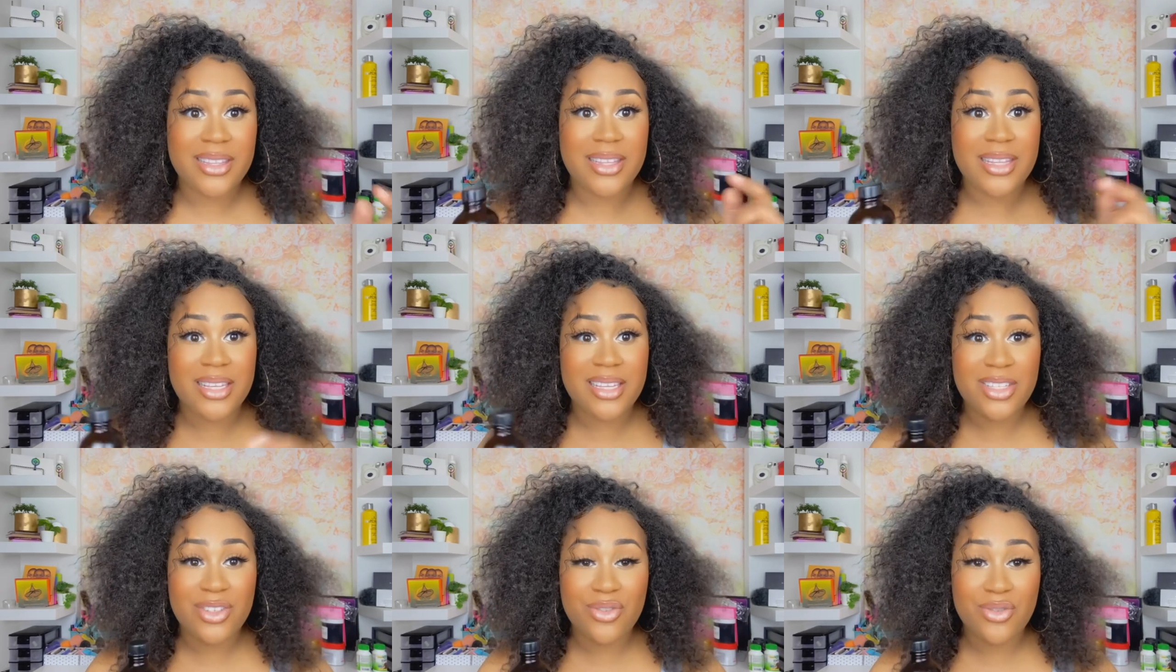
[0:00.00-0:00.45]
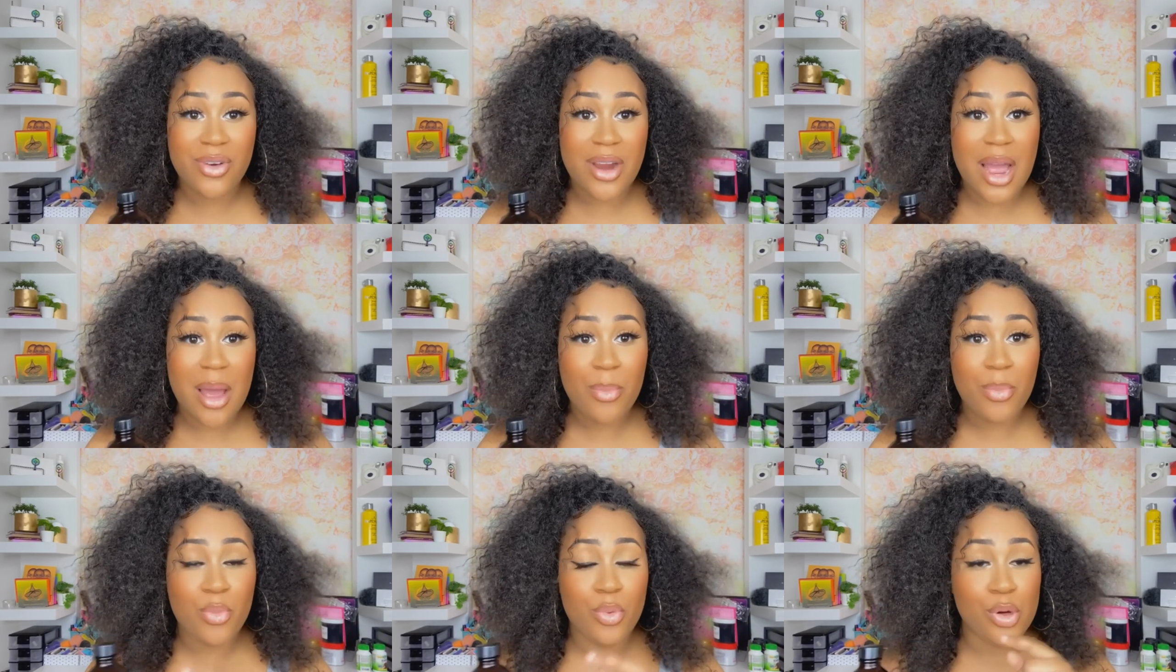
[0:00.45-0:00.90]
This
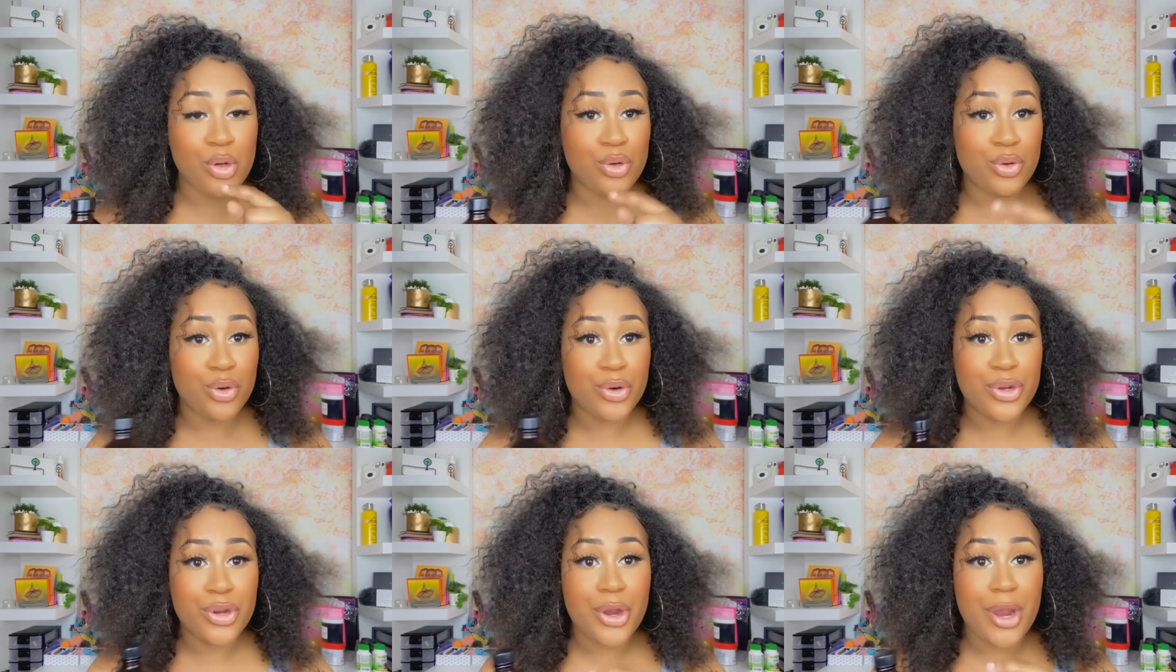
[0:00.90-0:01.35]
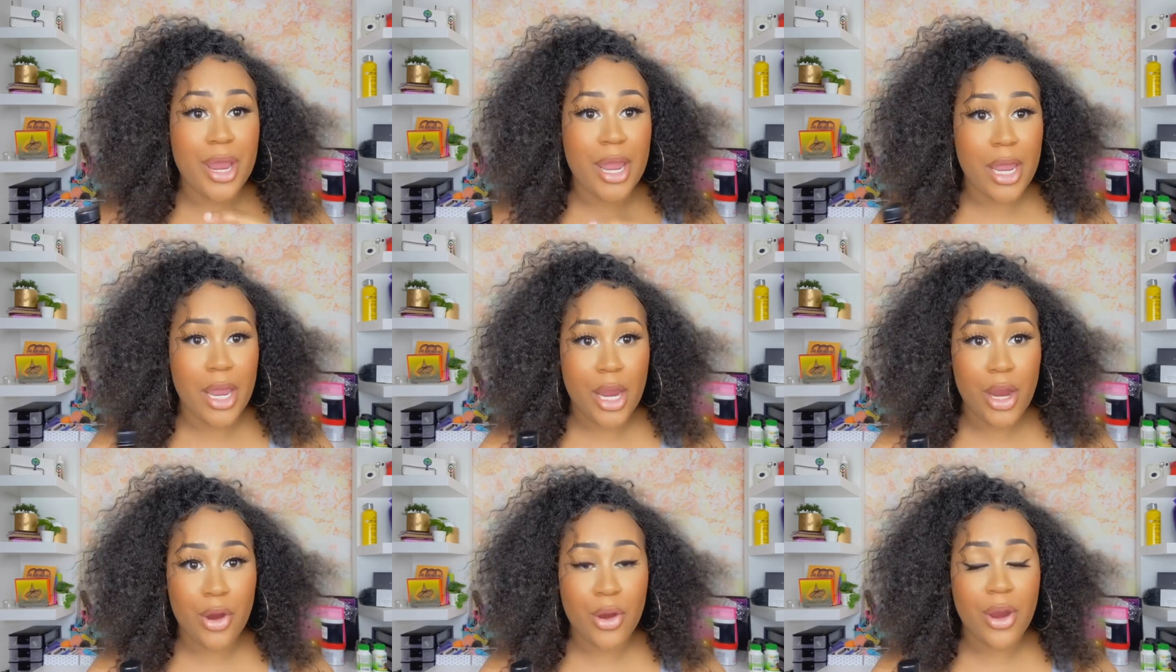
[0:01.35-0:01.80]
crap will grow your
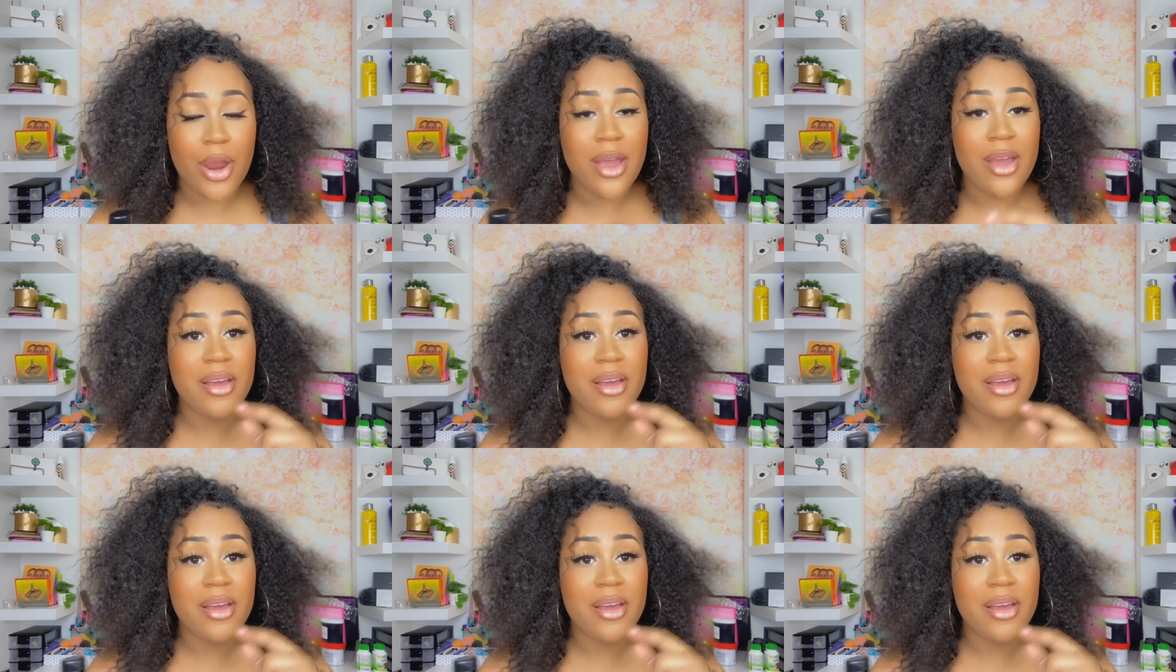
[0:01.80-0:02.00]
hair